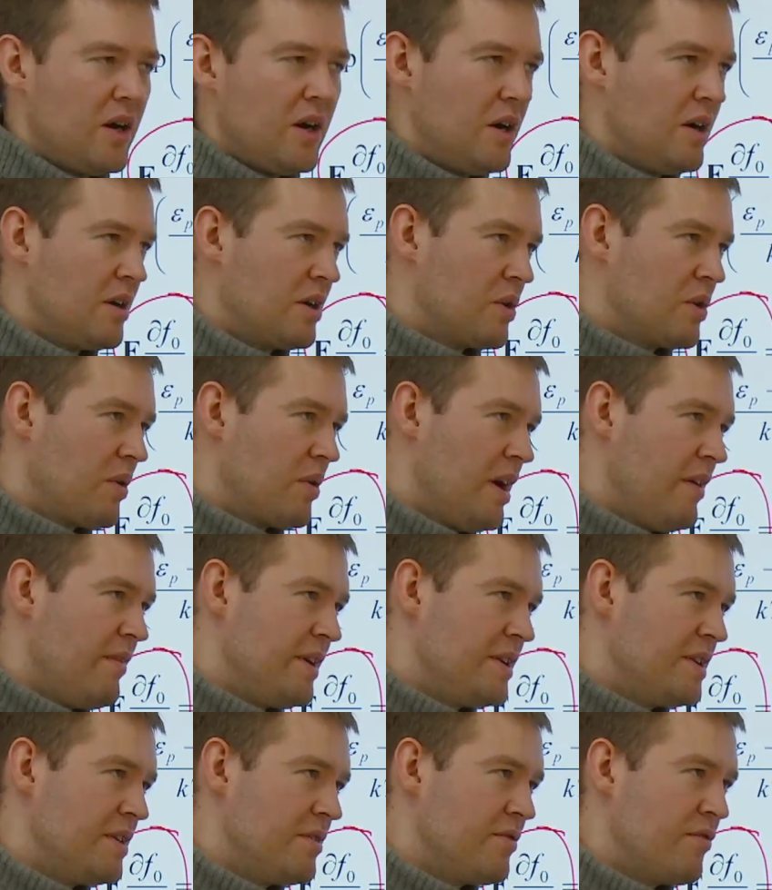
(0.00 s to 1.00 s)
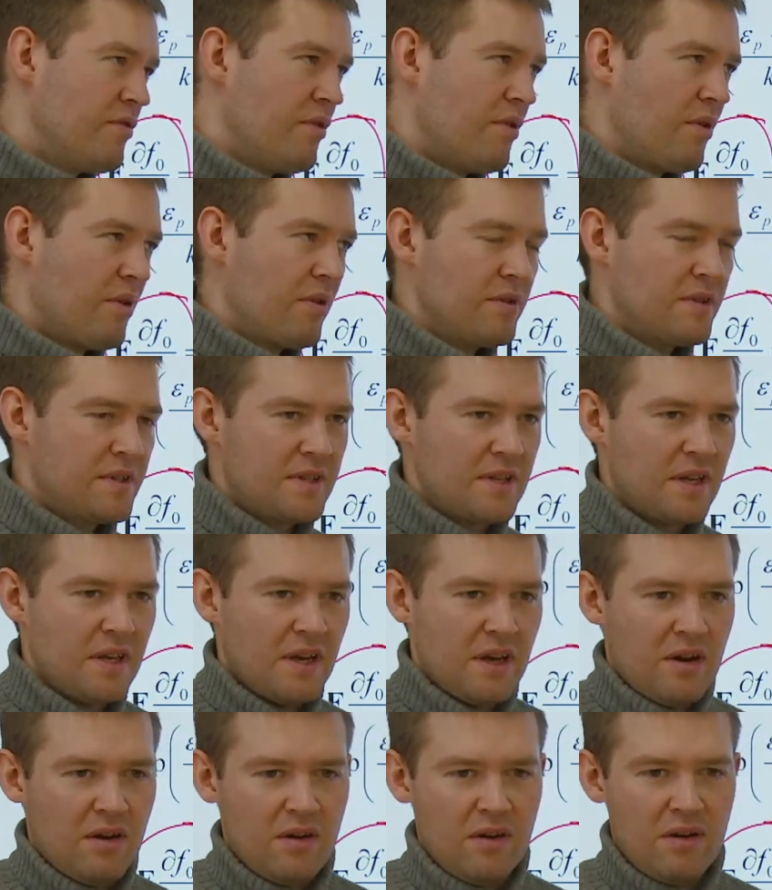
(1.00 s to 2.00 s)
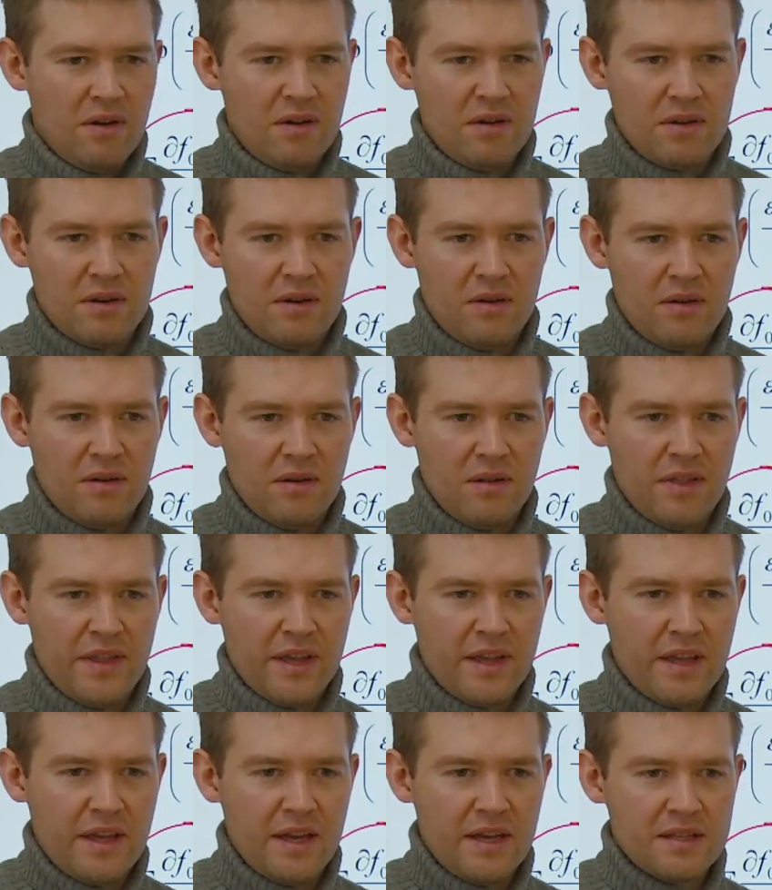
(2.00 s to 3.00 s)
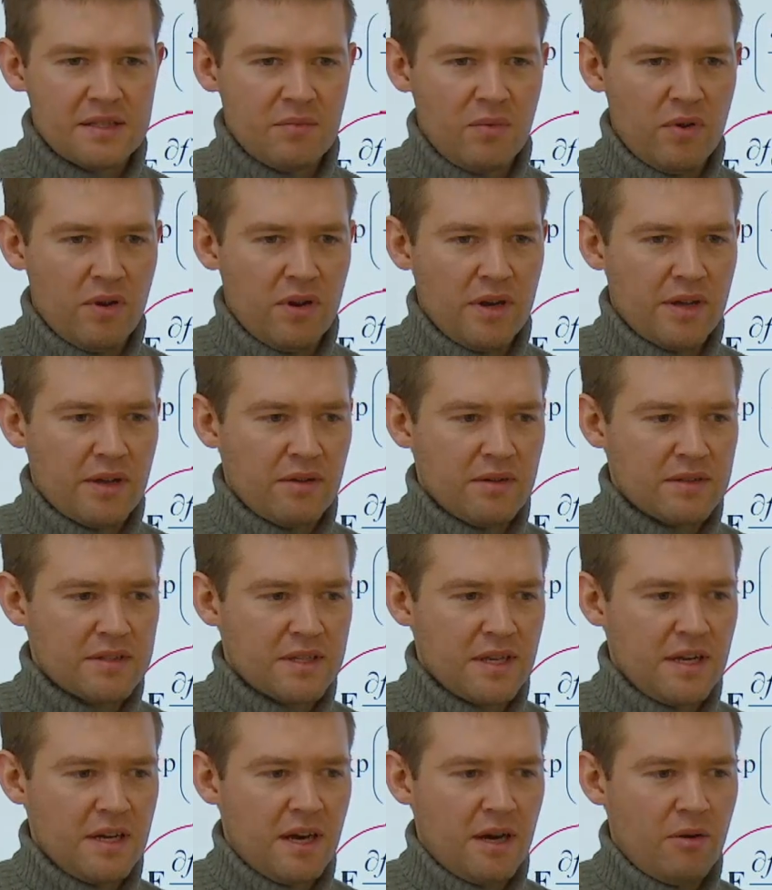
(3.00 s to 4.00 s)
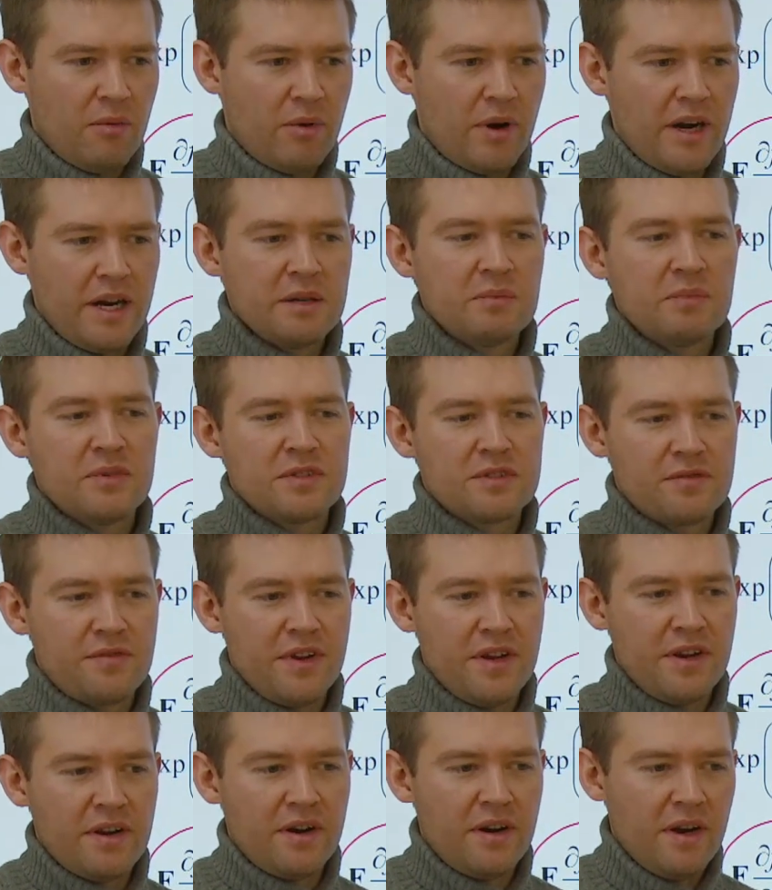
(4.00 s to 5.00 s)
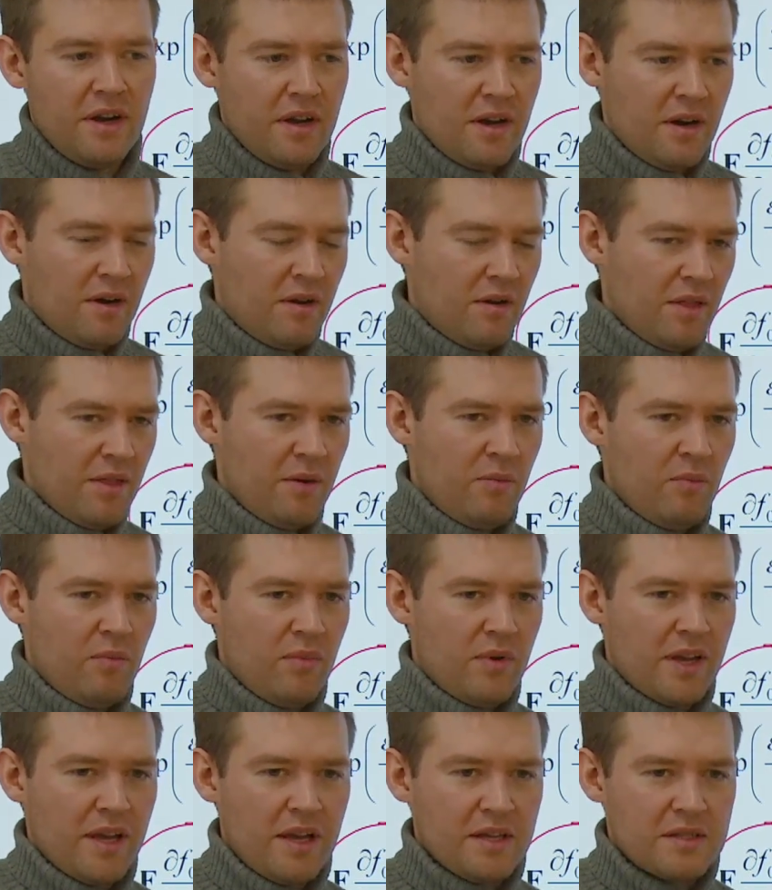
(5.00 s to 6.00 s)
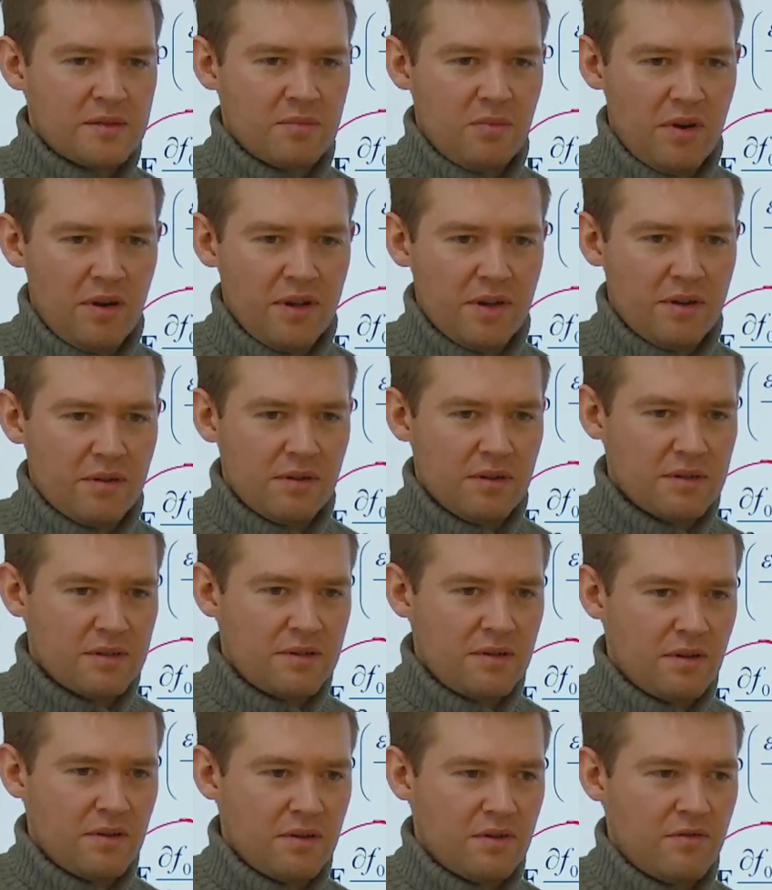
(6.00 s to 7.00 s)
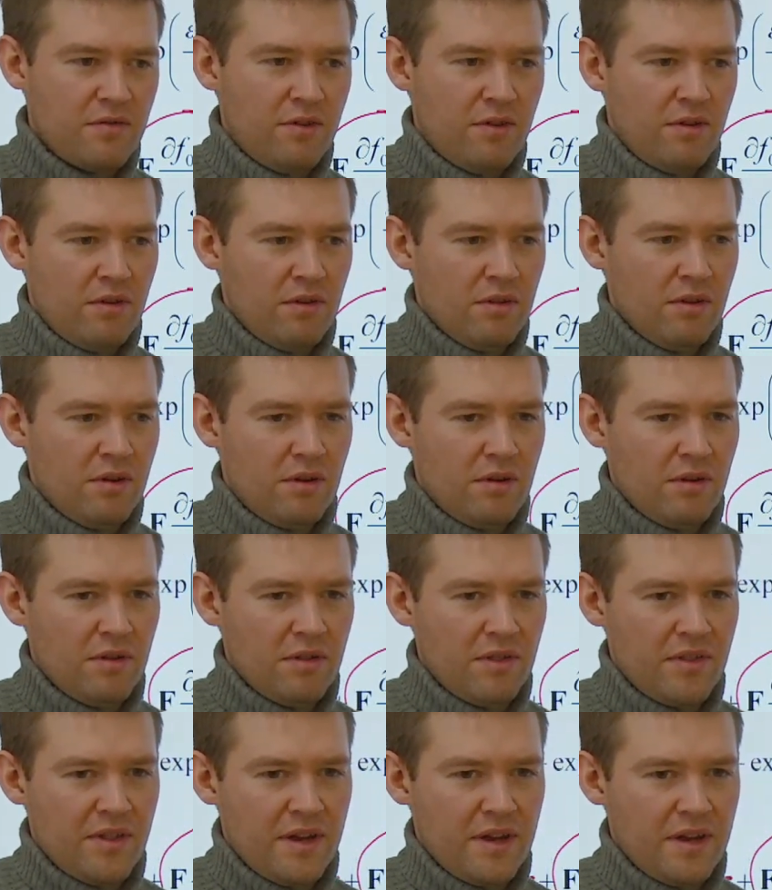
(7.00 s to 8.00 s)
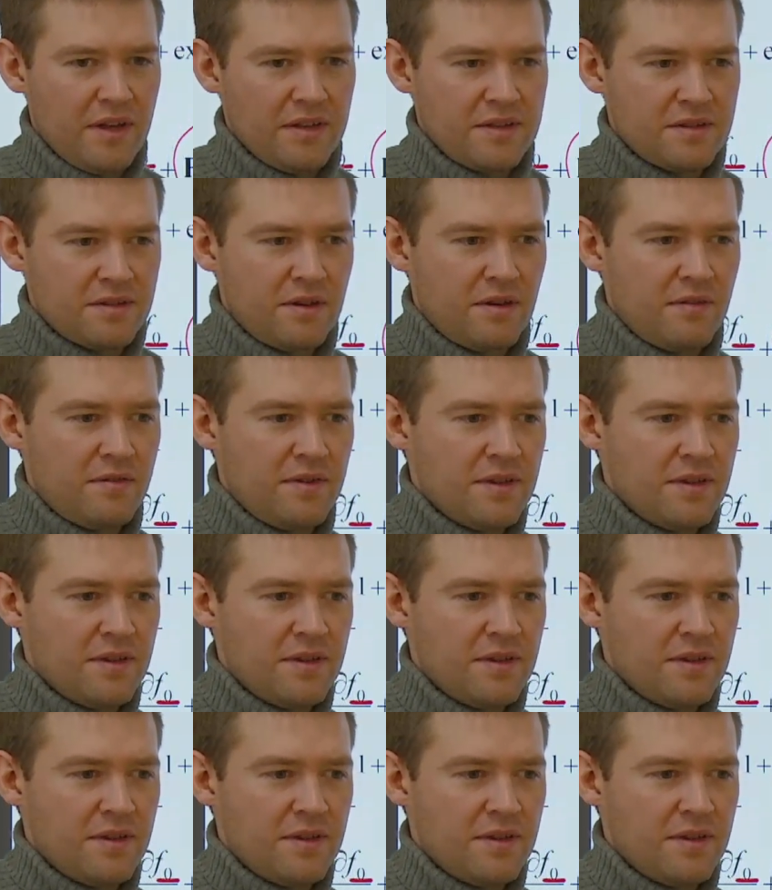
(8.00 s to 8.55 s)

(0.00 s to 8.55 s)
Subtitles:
gravity force on all the gas molecules in our atmosphere, all the gas molecules don't fall on the surface